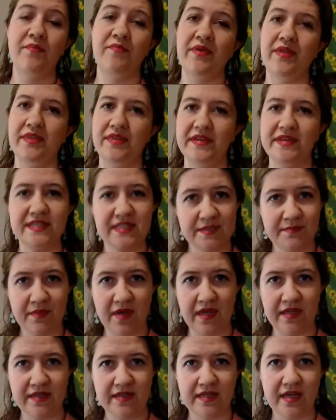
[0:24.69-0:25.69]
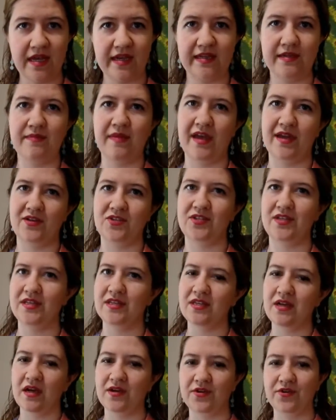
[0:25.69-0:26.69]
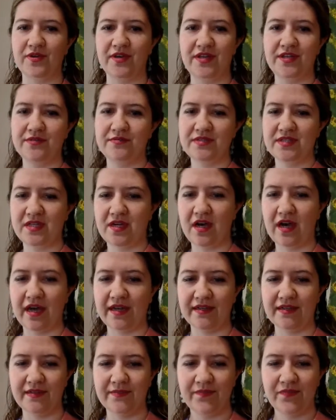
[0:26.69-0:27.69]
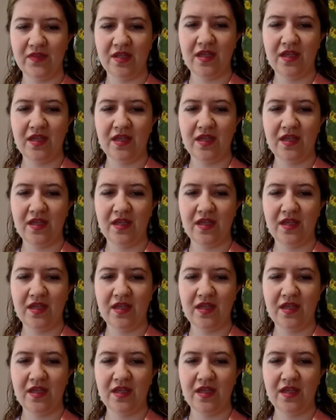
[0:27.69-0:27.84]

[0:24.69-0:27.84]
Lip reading: But this month, I am actually not going to use cotton.